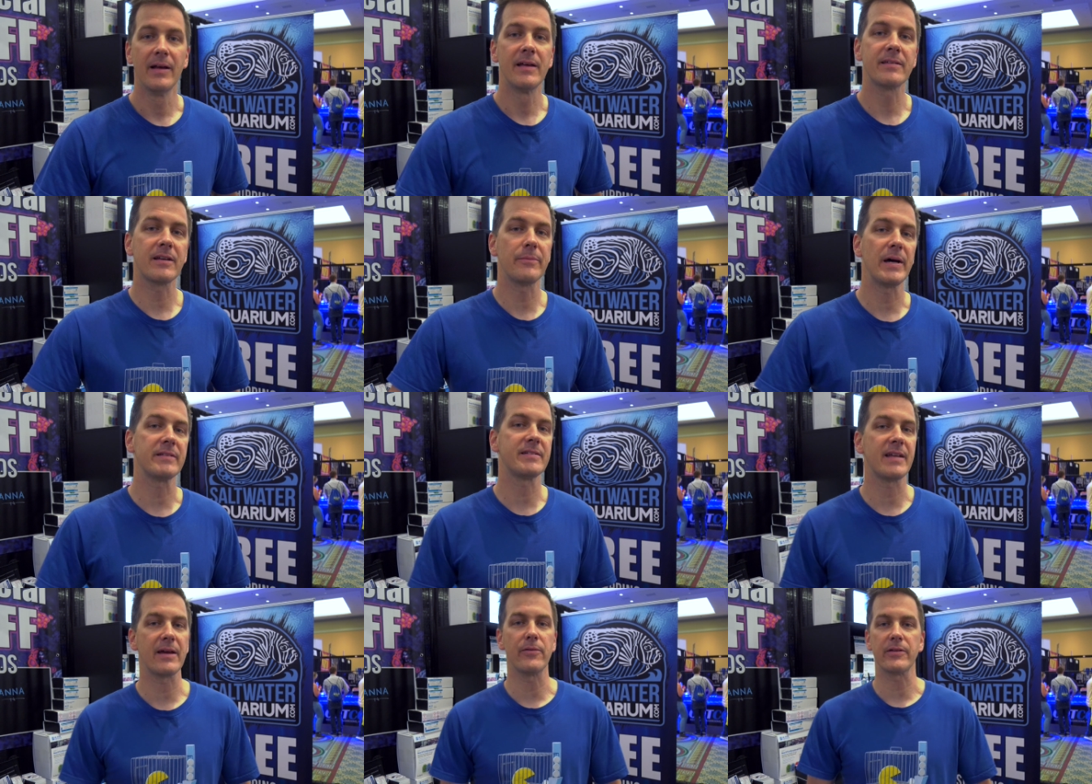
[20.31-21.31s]
has come out
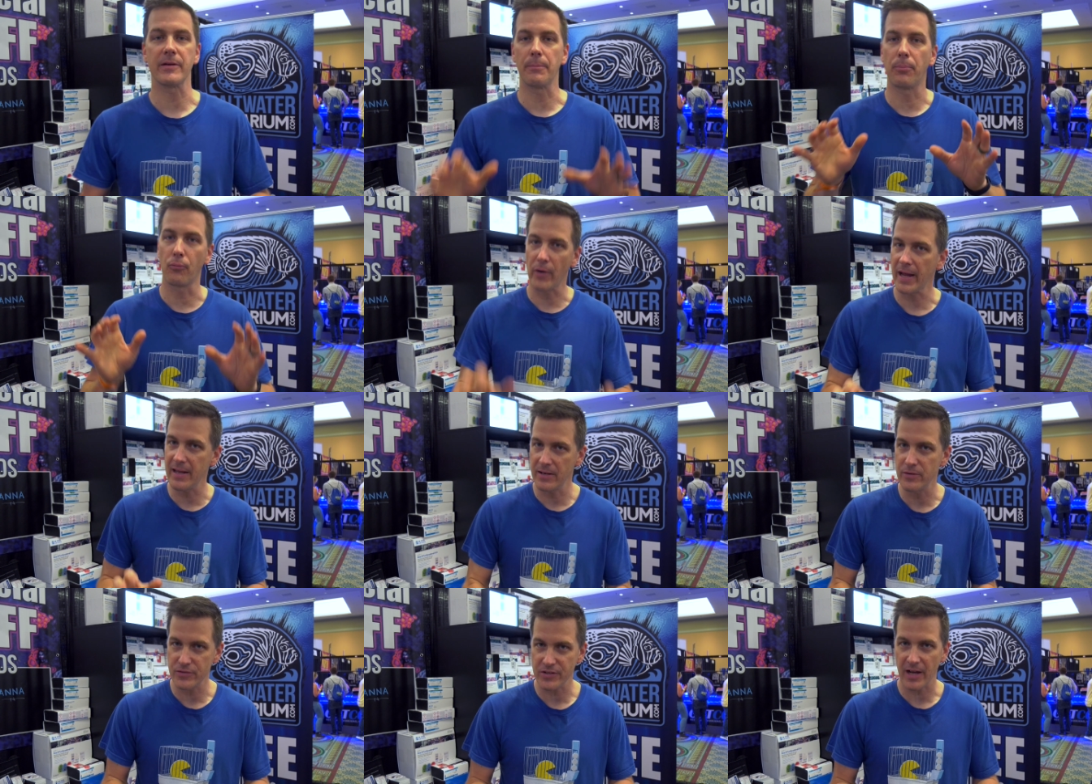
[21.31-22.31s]
today with a brand
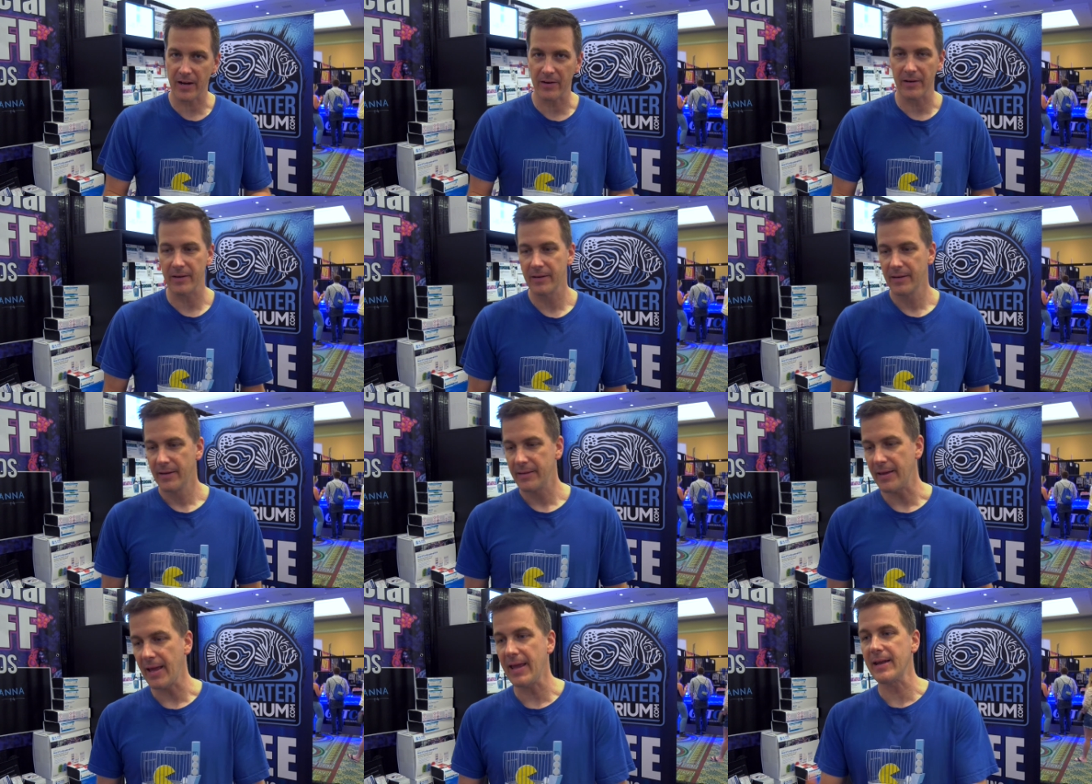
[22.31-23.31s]
new checker,
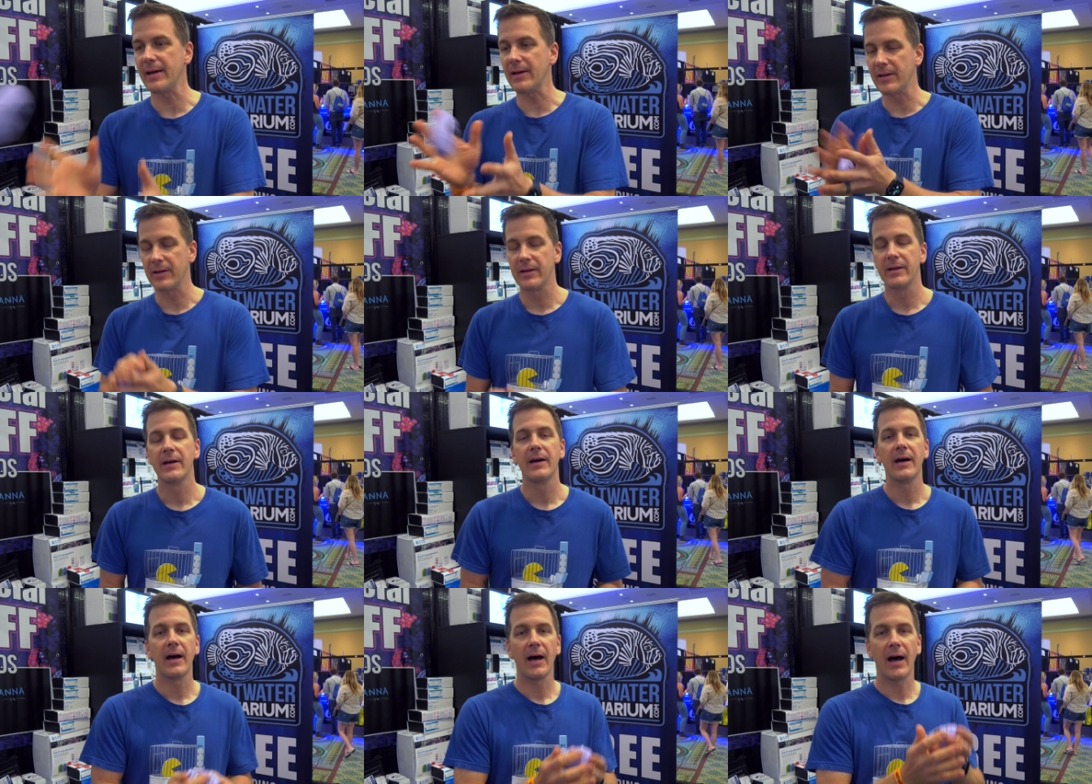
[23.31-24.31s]
the Hanna
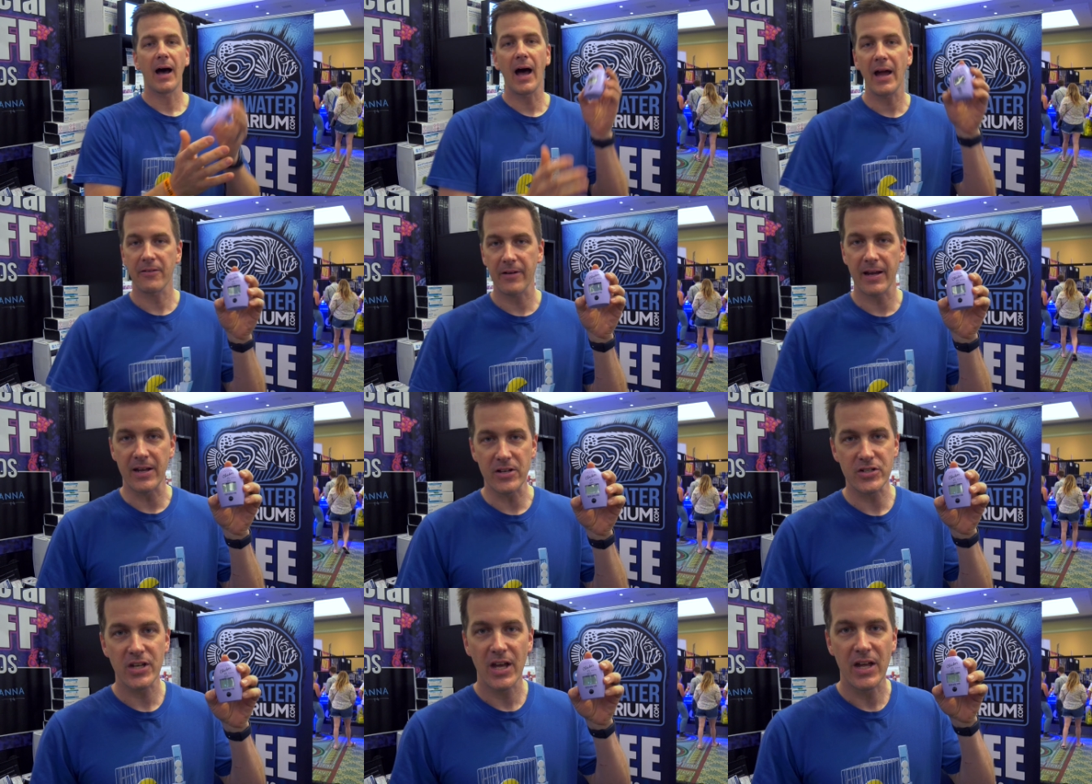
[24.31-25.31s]
High
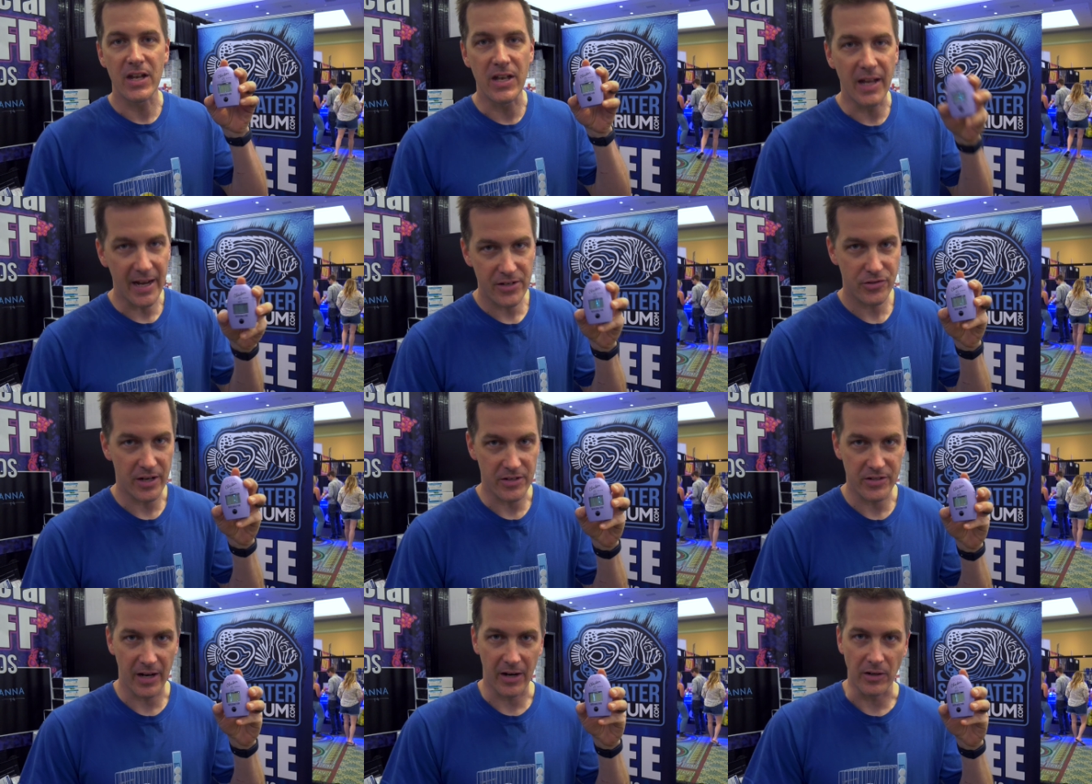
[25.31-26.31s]
Range Nitrate
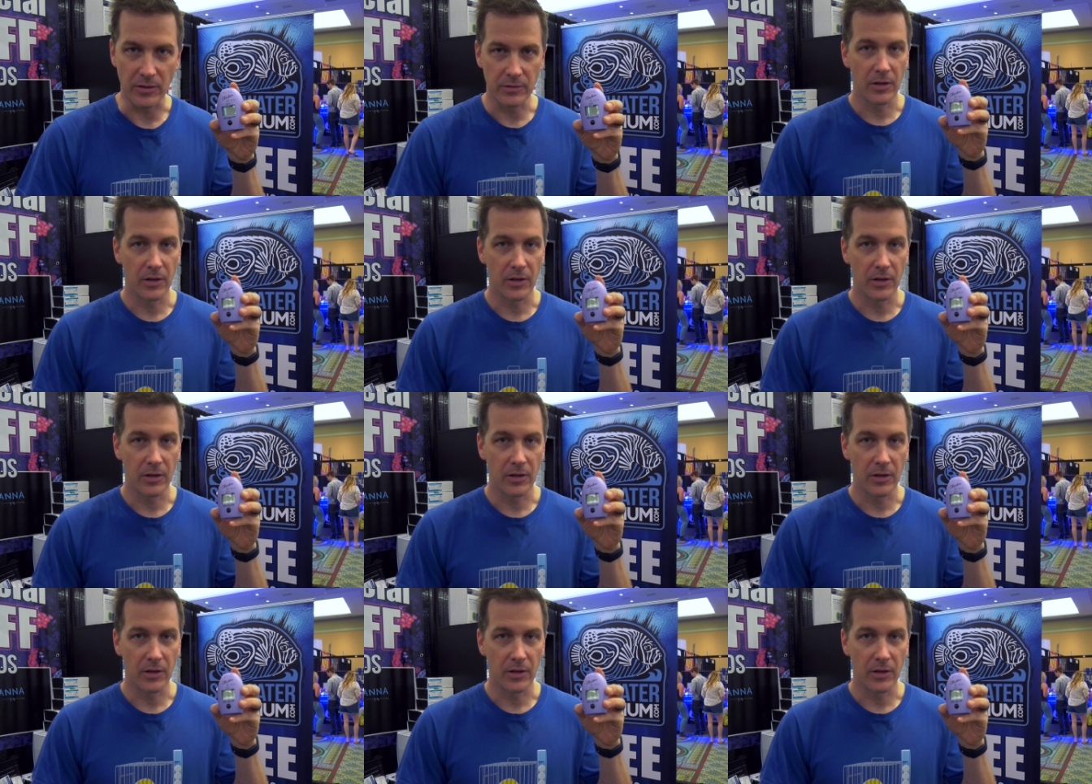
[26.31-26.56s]
Checker.